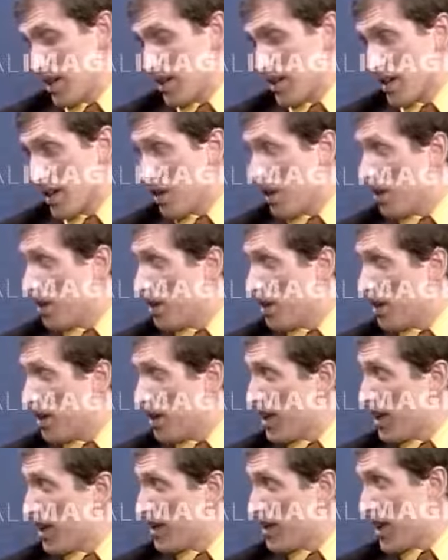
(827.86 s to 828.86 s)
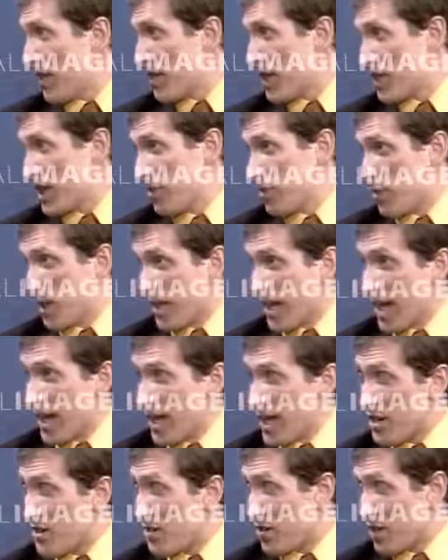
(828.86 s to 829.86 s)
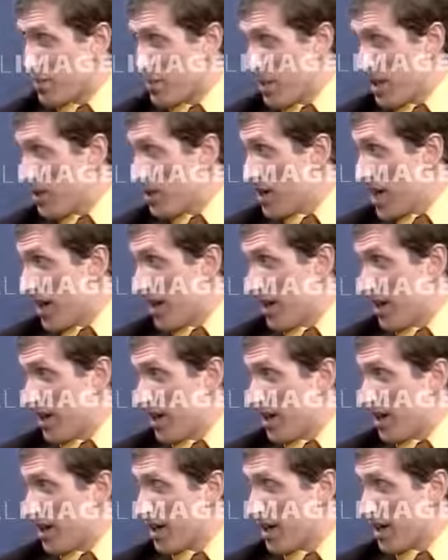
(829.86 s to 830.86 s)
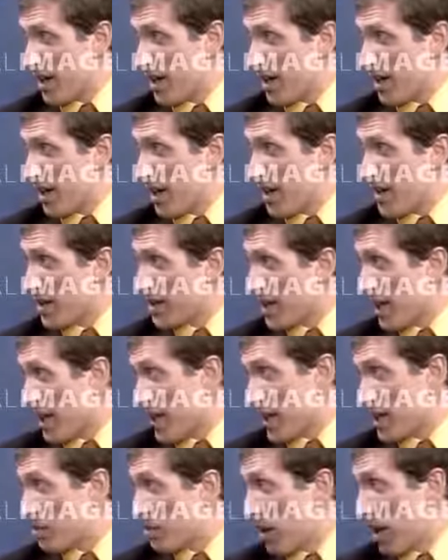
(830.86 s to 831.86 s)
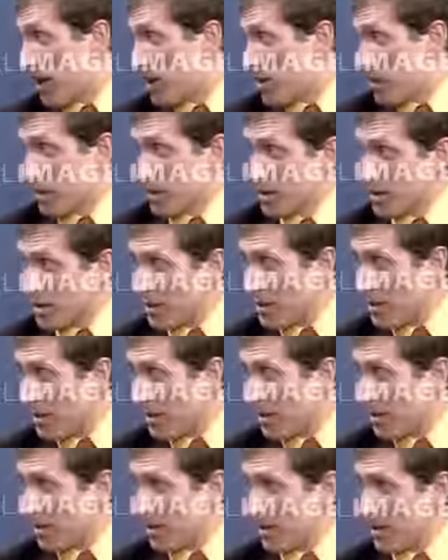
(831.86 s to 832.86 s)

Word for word: So there definitely seems to be a lot of interest being generated. uh, I think anything is possible. Sure. Yeah.